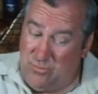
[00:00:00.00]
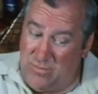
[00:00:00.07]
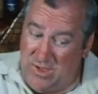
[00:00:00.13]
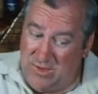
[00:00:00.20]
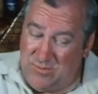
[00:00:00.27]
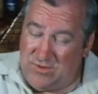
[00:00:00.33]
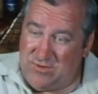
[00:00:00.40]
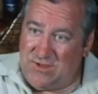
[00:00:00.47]

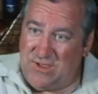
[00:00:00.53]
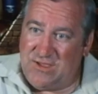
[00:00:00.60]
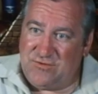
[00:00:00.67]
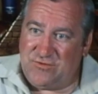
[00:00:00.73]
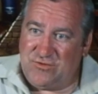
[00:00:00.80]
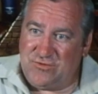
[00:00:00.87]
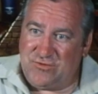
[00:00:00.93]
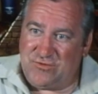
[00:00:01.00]
Maybe the
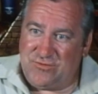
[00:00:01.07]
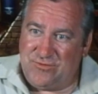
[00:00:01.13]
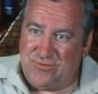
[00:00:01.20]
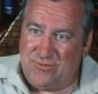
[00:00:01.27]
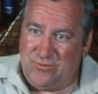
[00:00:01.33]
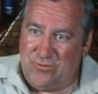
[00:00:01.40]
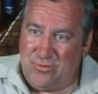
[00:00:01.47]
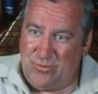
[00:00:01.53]
ancients
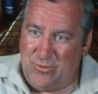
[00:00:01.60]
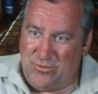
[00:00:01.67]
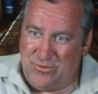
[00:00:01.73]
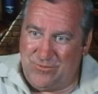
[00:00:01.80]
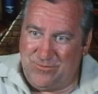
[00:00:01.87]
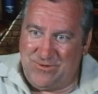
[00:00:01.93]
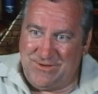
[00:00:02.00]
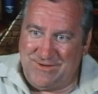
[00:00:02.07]
knew
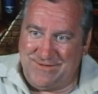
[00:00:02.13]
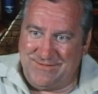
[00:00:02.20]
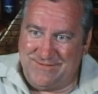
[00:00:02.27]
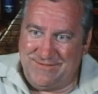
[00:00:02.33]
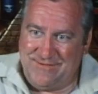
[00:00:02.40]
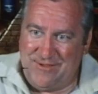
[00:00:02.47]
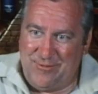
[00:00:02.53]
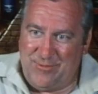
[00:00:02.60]
more than we
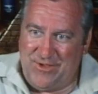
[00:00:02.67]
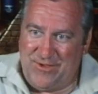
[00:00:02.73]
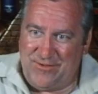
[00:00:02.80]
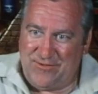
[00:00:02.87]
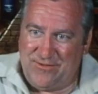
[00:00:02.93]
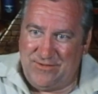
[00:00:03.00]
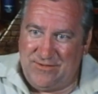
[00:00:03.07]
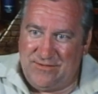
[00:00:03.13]
did
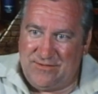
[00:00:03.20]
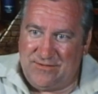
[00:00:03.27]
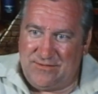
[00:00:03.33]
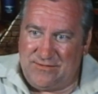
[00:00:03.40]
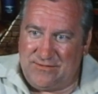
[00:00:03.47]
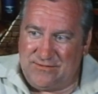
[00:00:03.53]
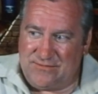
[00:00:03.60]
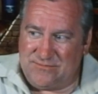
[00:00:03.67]
about
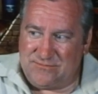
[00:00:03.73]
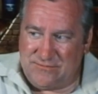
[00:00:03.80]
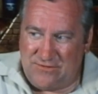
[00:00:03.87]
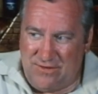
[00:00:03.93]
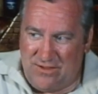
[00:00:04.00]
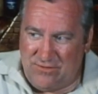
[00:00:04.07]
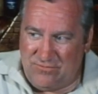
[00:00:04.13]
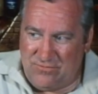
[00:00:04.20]
uh,
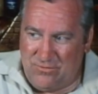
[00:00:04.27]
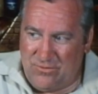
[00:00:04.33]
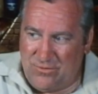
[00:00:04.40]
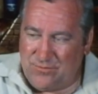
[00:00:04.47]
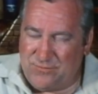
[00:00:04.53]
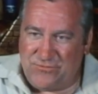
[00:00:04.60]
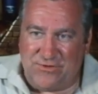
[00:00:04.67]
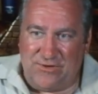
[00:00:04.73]
life
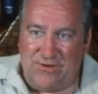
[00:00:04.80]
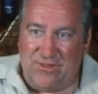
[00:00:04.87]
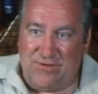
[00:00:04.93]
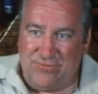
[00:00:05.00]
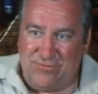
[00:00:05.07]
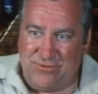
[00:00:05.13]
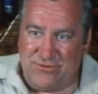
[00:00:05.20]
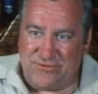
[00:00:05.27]
forms and
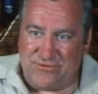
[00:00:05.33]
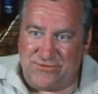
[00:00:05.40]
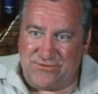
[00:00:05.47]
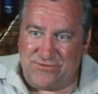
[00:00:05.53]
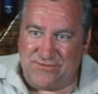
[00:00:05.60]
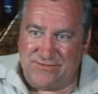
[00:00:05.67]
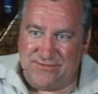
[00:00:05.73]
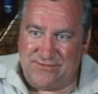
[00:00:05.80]
life
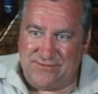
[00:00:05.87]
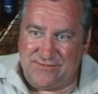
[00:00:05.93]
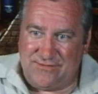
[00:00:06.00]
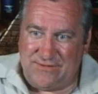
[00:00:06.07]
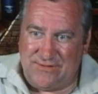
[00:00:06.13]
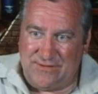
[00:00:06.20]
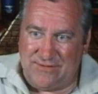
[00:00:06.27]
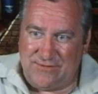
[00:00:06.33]
forces,
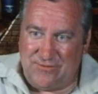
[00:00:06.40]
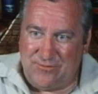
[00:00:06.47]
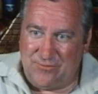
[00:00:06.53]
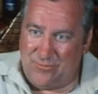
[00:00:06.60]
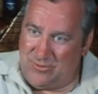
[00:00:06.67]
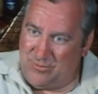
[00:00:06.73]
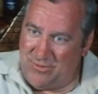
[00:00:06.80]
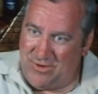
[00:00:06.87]
and
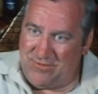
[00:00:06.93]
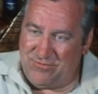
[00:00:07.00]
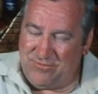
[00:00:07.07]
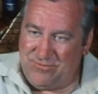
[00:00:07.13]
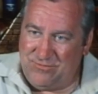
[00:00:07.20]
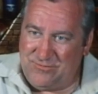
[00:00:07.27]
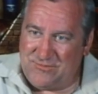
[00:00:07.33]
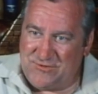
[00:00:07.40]
we might
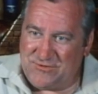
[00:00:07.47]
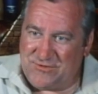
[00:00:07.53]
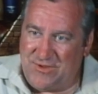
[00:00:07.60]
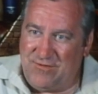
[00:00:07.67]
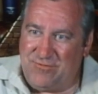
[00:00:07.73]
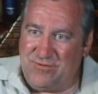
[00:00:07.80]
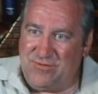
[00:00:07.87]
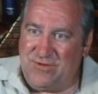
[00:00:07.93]

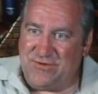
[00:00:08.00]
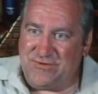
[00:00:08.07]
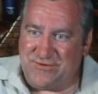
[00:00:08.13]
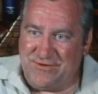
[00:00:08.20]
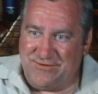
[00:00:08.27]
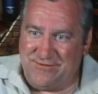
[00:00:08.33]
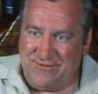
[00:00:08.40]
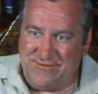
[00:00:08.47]
discover their
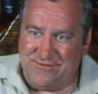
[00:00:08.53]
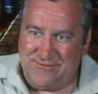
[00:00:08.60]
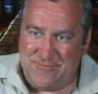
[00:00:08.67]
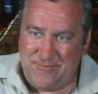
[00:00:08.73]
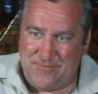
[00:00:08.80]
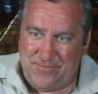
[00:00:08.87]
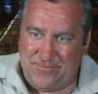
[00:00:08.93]
secret.